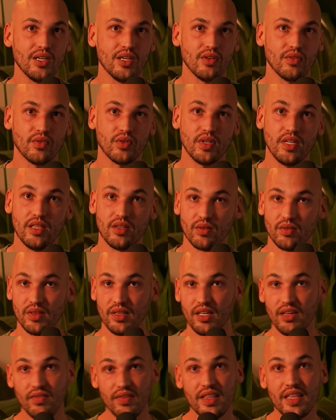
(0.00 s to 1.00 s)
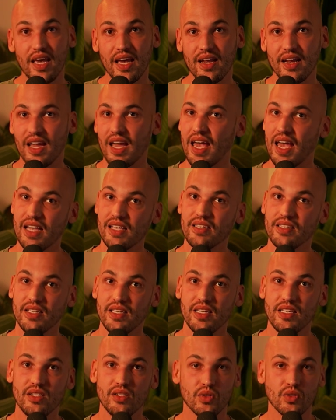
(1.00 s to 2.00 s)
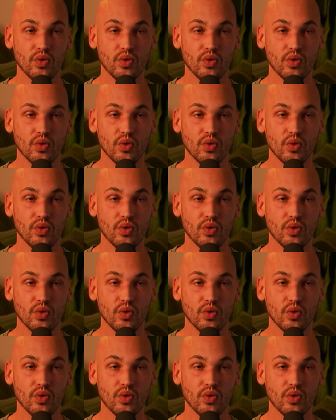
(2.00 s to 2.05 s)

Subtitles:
for either leaving that as is